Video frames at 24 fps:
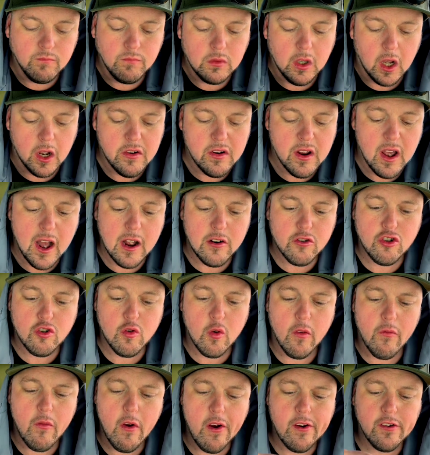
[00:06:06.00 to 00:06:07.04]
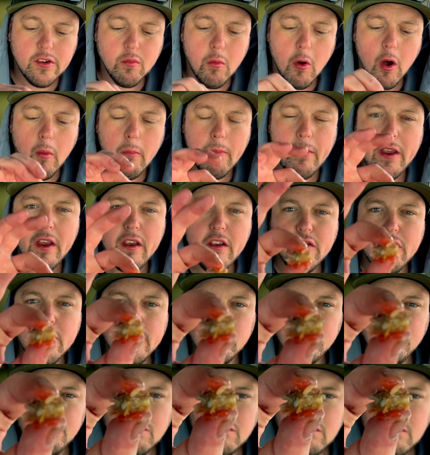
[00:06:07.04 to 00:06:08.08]
attached to a very small piece
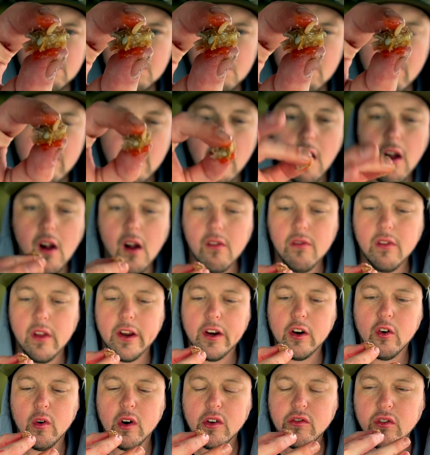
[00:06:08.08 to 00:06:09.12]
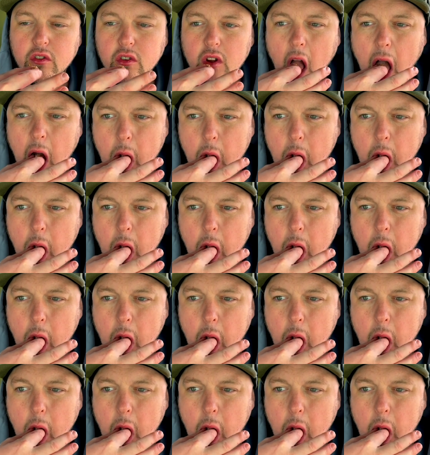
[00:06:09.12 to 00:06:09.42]
of like gristle